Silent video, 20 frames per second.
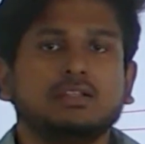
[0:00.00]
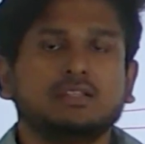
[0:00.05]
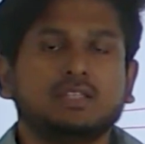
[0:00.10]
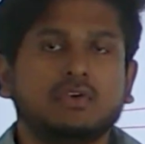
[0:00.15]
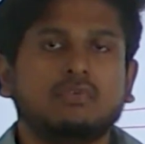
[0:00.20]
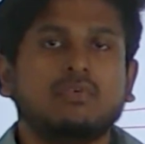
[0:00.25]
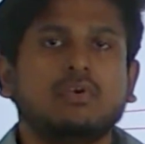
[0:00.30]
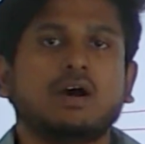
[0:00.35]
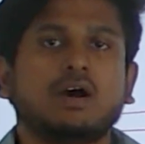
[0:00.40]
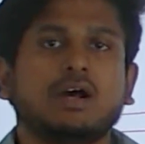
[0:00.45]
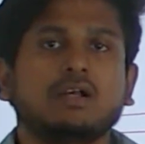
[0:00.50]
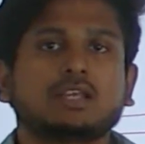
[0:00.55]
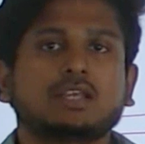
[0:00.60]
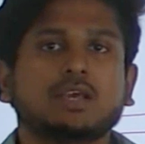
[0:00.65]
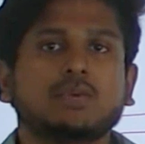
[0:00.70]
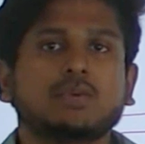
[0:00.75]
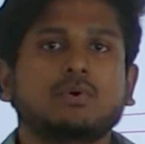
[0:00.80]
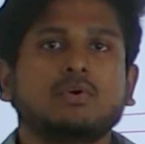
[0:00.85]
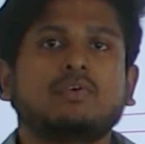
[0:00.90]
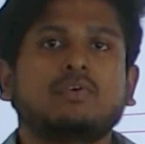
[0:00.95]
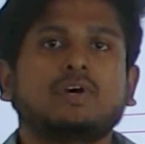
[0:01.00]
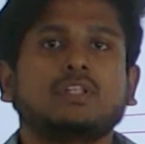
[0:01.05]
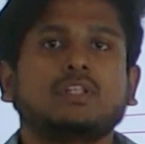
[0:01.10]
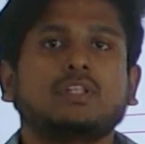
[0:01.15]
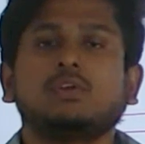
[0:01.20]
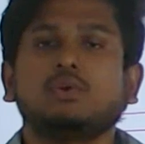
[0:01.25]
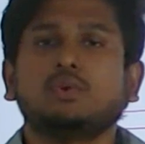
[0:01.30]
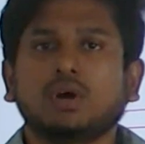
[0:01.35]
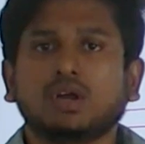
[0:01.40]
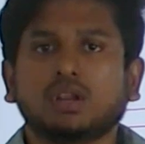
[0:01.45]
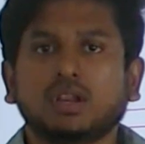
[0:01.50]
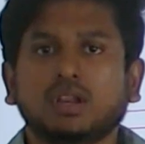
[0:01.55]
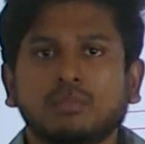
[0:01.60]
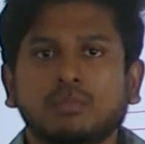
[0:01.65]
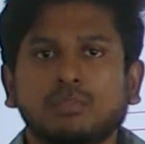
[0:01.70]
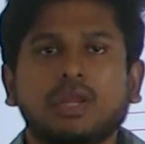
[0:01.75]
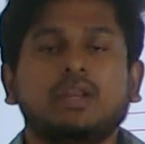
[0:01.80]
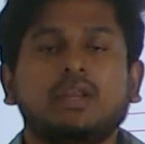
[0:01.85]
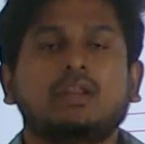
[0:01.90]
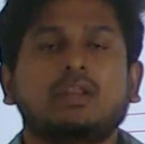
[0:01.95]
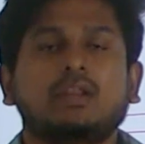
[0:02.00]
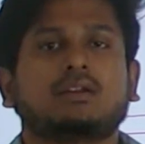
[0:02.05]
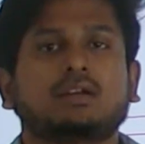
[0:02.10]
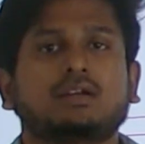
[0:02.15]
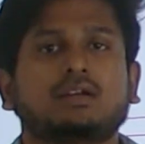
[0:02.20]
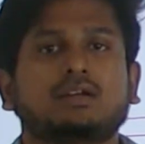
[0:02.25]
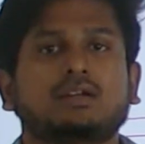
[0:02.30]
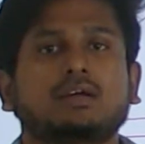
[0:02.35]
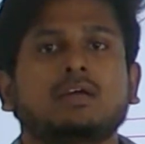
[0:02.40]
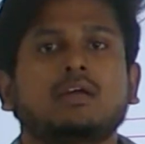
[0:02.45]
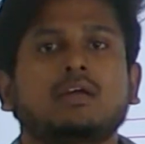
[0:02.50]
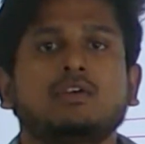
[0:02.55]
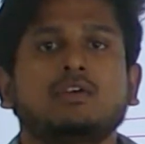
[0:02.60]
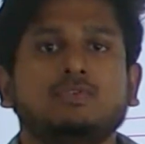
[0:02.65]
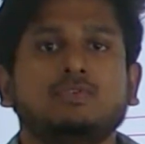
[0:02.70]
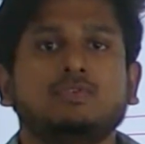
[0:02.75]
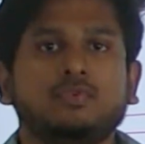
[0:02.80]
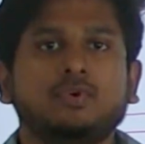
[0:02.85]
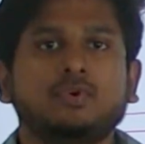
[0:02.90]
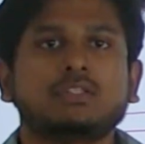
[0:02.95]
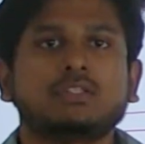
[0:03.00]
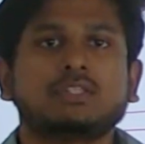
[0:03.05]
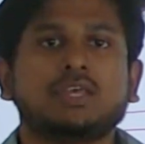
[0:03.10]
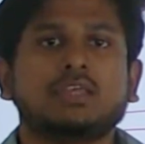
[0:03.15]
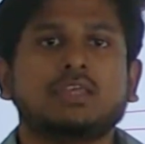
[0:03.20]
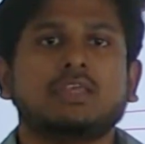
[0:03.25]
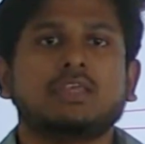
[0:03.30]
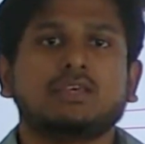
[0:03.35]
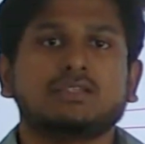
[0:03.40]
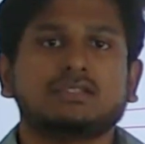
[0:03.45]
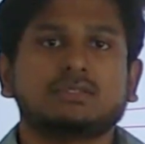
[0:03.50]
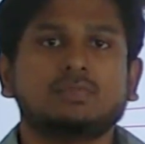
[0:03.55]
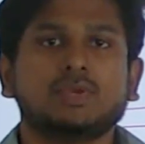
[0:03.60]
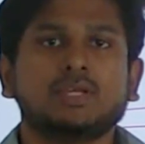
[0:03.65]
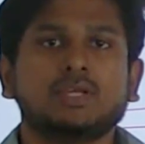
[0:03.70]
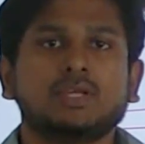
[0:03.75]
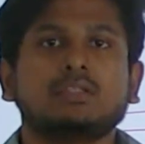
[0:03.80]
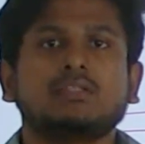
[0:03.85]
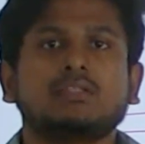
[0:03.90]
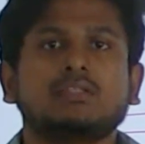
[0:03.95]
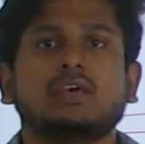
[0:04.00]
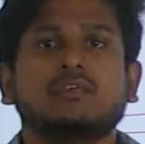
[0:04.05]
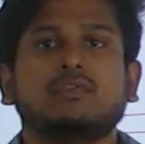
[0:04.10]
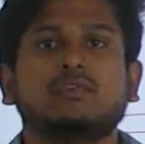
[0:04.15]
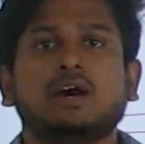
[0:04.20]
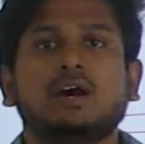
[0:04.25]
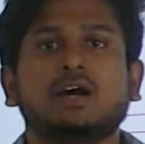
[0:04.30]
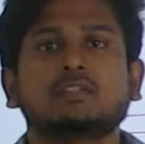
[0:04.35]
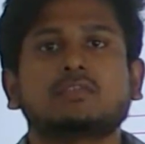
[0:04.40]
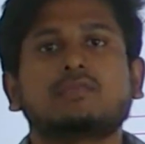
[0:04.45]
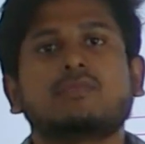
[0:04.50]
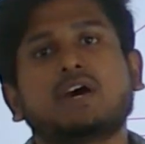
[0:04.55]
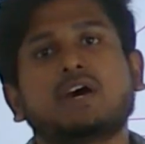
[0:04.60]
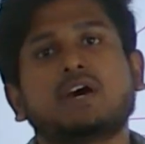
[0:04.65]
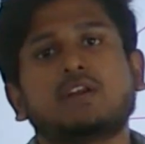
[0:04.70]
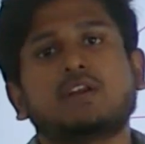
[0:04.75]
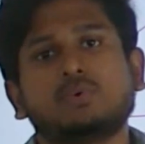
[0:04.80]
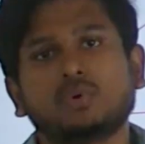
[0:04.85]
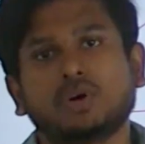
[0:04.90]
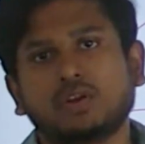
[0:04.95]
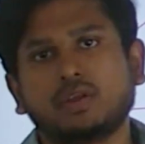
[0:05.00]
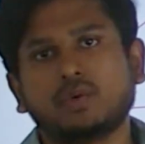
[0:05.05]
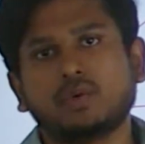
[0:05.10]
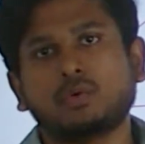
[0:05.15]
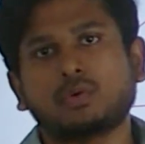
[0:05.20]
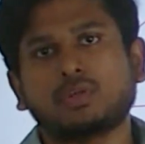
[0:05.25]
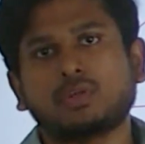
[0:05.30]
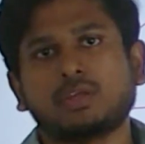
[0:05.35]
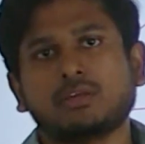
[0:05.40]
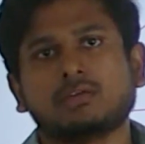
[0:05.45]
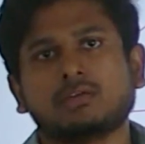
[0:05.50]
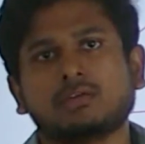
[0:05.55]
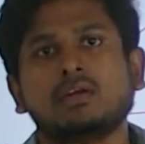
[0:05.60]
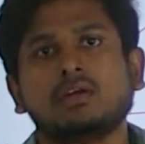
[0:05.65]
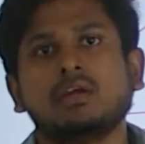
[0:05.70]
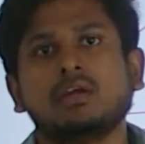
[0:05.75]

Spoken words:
They will ask about whether you are employed or not. If you are saying yes, means they will ask where you are OT,